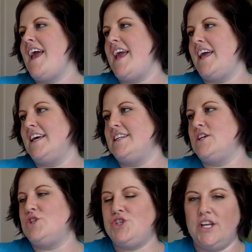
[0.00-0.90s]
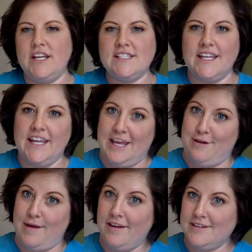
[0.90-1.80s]
And she is getting
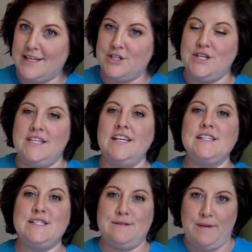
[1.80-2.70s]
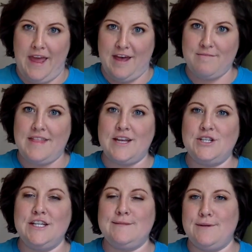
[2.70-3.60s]
emails that she thinks is spam that
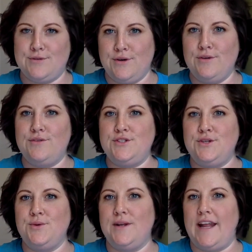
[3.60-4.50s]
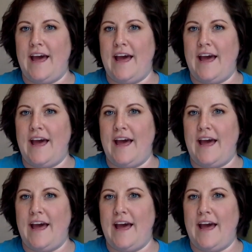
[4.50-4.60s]
she is betrothed to an